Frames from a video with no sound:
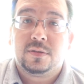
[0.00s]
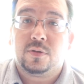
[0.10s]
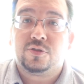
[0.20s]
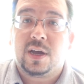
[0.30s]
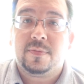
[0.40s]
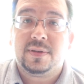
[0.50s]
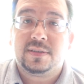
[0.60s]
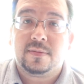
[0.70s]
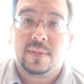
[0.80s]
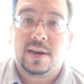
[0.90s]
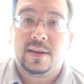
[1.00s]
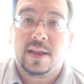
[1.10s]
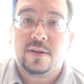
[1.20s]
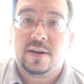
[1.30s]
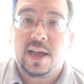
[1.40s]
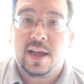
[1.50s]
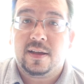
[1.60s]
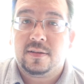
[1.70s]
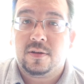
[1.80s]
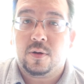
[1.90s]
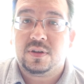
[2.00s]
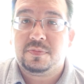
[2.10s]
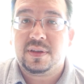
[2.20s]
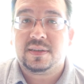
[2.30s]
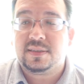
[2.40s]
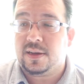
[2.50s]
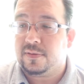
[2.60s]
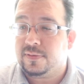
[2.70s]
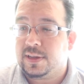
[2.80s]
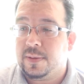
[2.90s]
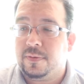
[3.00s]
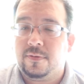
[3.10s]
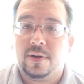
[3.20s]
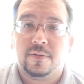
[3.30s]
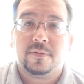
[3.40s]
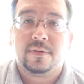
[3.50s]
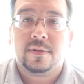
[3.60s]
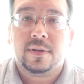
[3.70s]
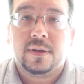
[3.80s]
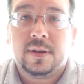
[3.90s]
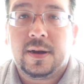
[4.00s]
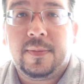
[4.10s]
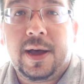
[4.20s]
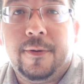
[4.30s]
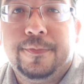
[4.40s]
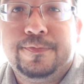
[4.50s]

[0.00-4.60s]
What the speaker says: Don't try to be somebody that you're not. Always be yourself. Keep it real. And I'm out.